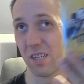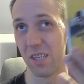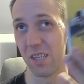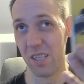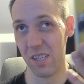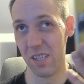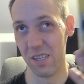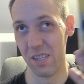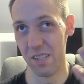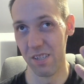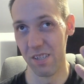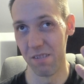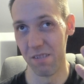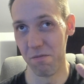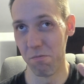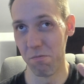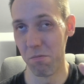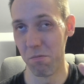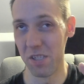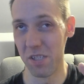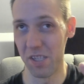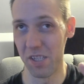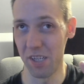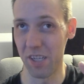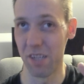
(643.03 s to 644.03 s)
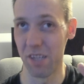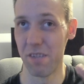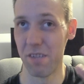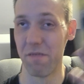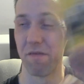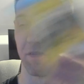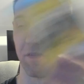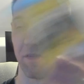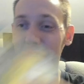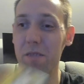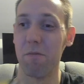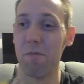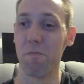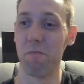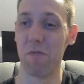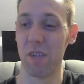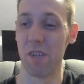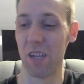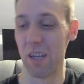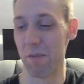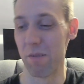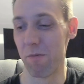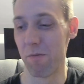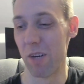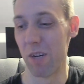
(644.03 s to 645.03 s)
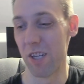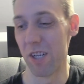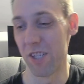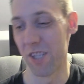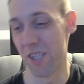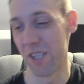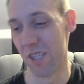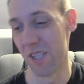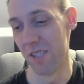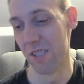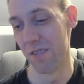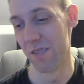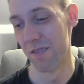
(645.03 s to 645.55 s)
it was a good film when I watched it.